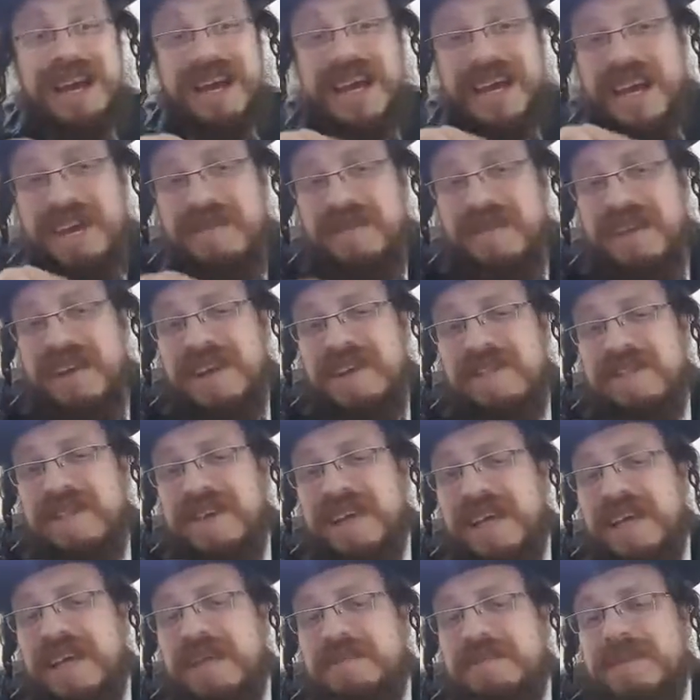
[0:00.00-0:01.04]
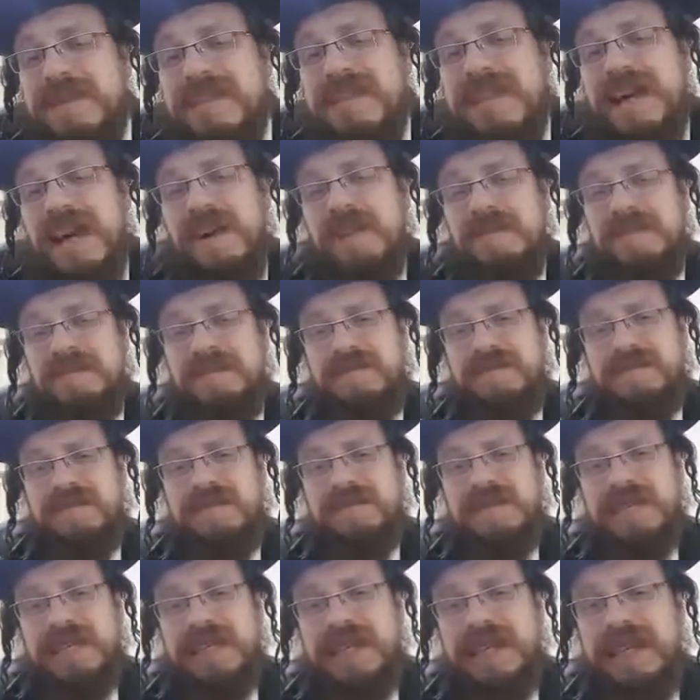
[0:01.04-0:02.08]
even if he himself
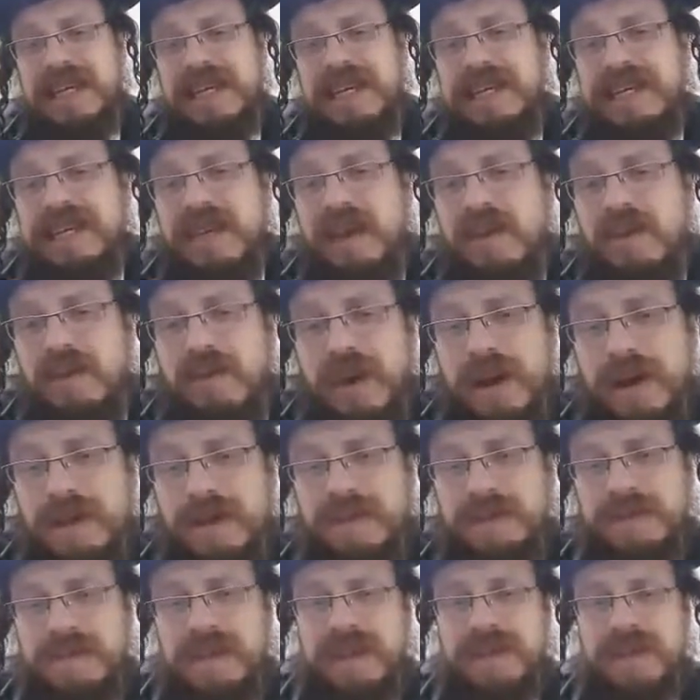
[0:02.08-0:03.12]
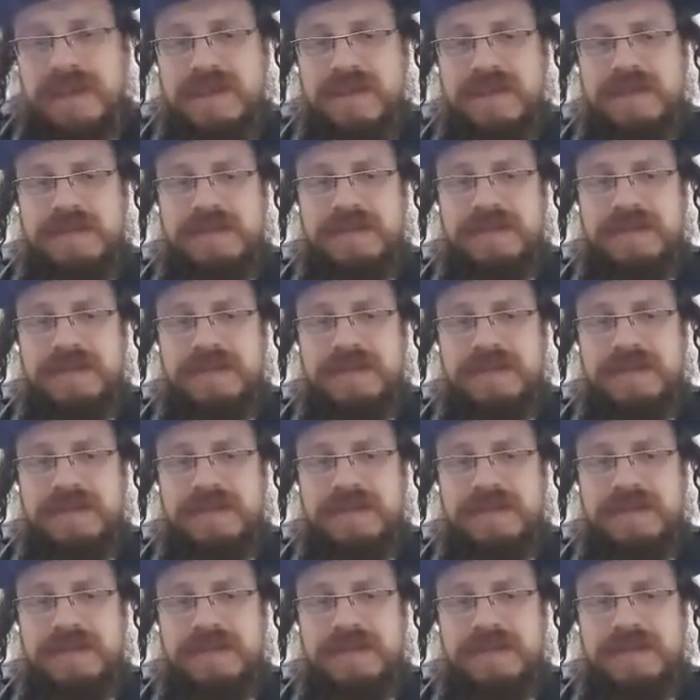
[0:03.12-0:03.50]
is unaware of it.